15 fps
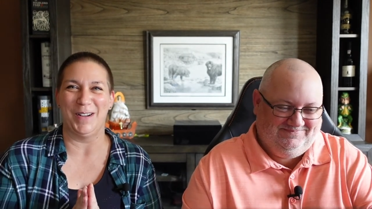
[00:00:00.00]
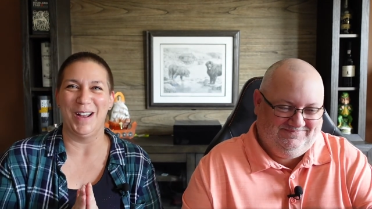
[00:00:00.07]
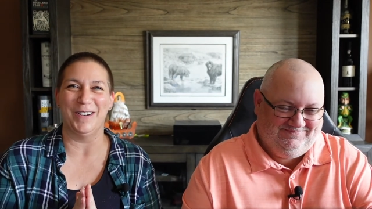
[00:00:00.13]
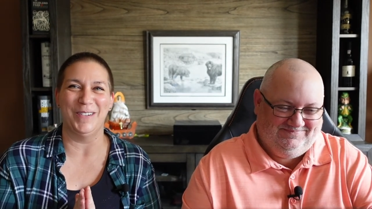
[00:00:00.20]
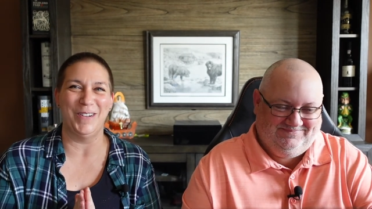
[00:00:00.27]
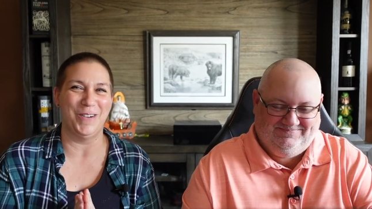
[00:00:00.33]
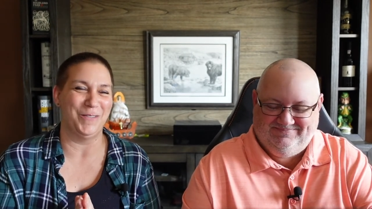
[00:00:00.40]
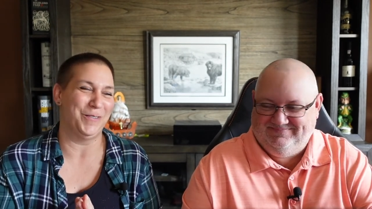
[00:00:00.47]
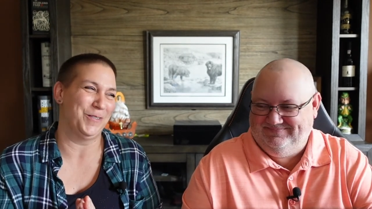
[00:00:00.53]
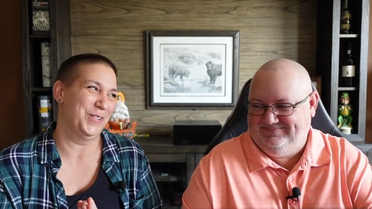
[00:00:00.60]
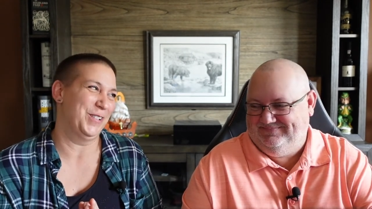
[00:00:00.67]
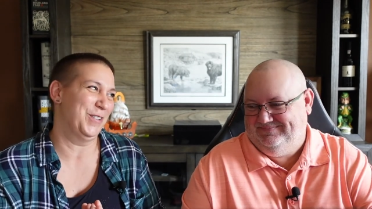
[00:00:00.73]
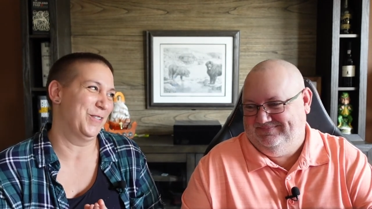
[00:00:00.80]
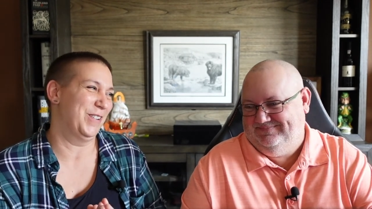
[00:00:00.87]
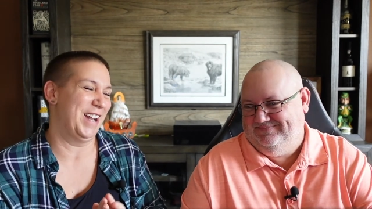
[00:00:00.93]
Speaker 1: So I don't know if
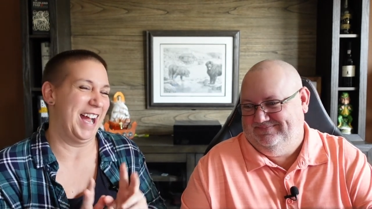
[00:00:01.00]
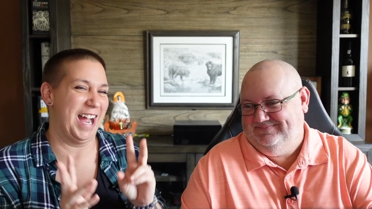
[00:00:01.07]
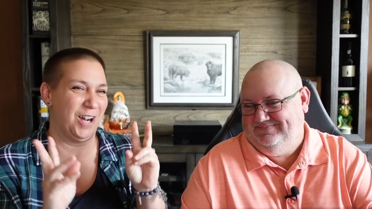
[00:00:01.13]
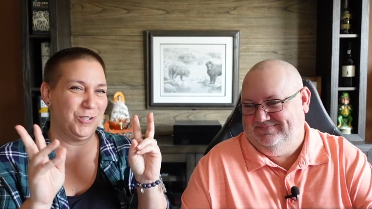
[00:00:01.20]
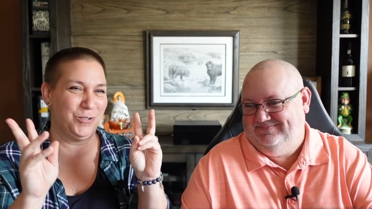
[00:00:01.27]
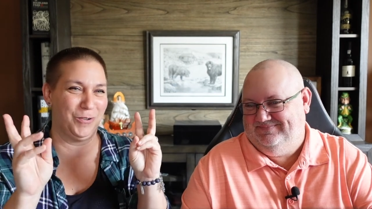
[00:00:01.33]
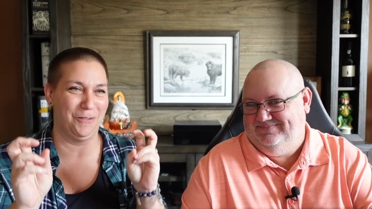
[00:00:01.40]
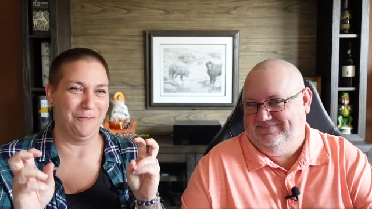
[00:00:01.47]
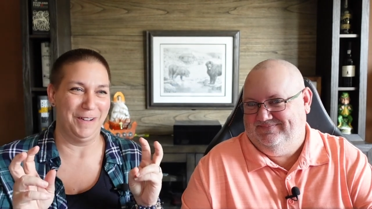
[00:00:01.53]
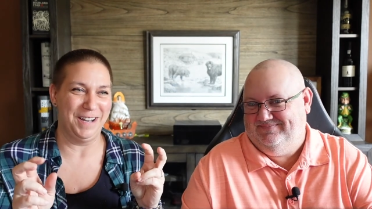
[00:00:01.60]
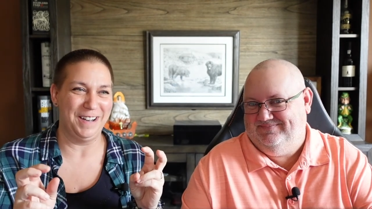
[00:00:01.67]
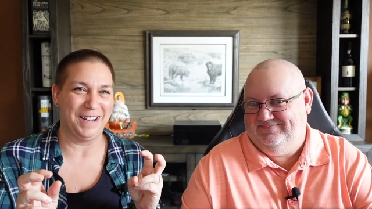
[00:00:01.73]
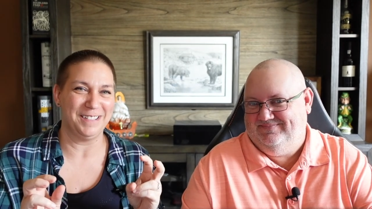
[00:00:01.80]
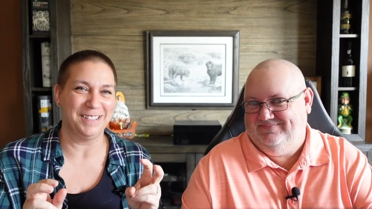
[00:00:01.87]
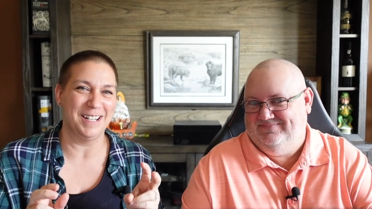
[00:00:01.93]
we'll do an actual
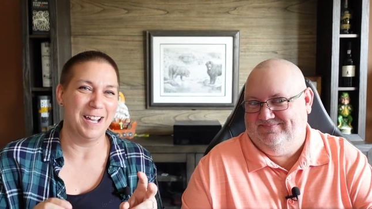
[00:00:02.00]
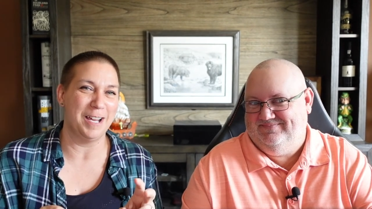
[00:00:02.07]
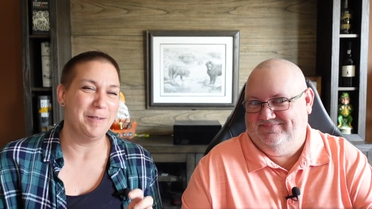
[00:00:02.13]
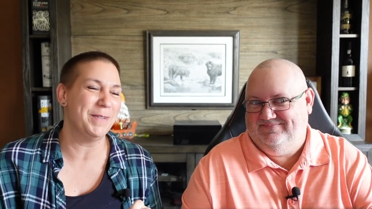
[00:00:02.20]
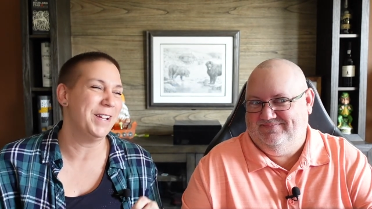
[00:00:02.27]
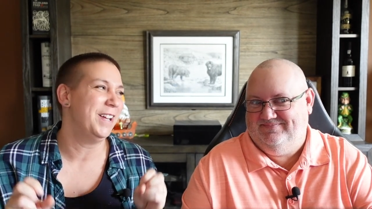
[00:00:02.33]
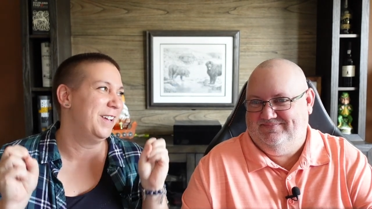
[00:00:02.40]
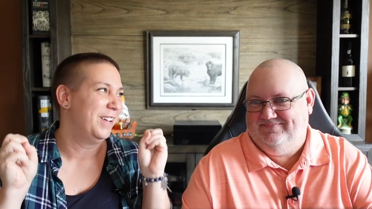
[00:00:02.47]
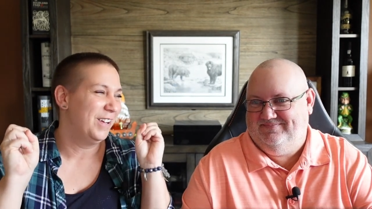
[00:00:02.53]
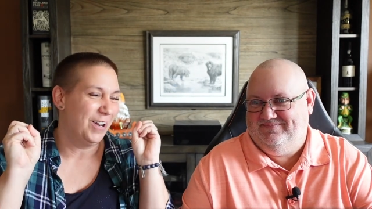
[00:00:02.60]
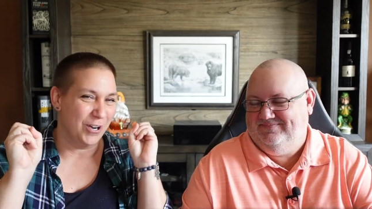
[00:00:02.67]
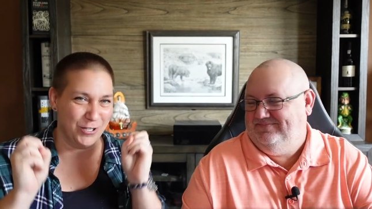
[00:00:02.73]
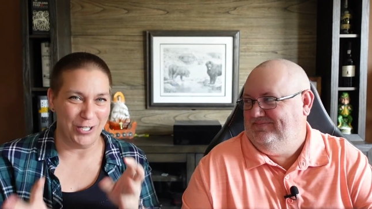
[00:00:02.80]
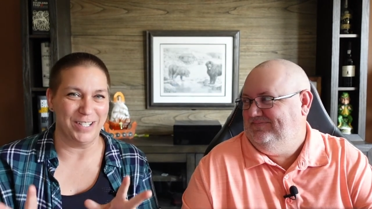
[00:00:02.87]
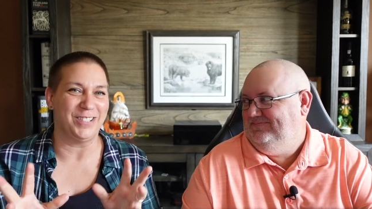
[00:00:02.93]
event next time
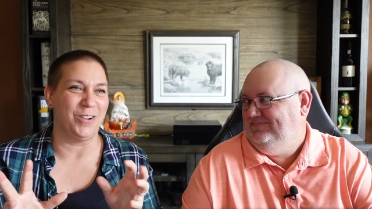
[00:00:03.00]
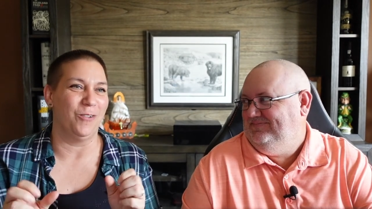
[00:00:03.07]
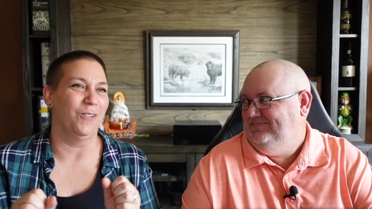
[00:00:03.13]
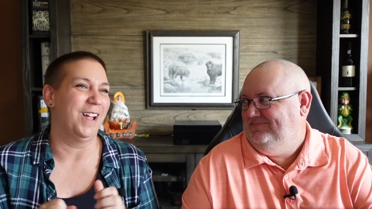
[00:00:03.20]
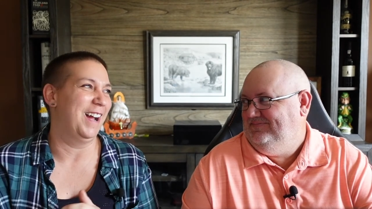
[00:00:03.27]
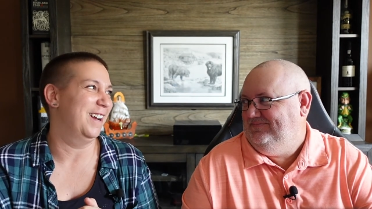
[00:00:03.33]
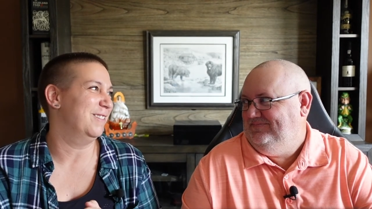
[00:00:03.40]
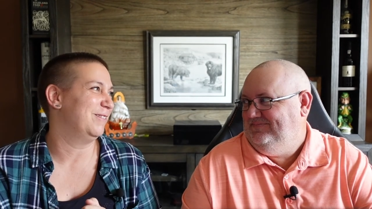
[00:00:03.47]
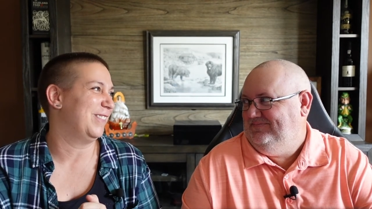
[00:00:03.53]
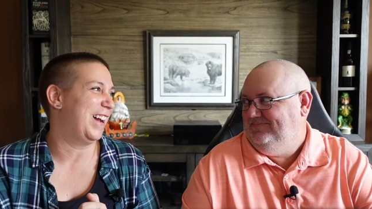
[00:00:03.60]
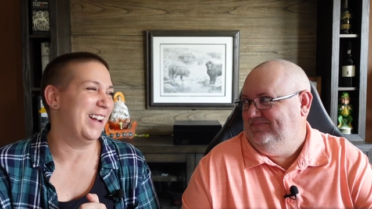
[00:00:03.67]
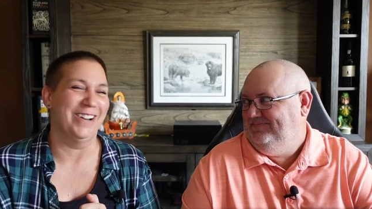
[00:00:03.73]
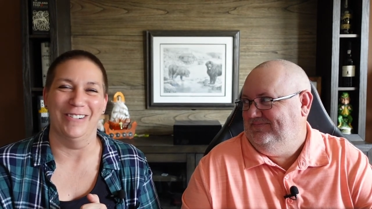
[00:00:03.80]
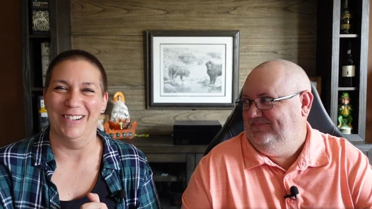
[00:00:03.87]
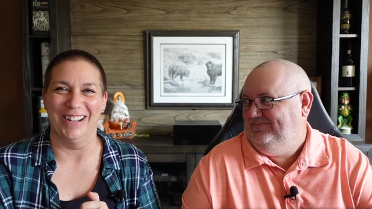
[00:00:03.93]
or just go live.
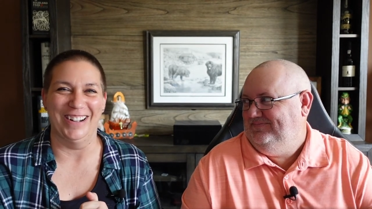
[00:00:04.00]
I don't know.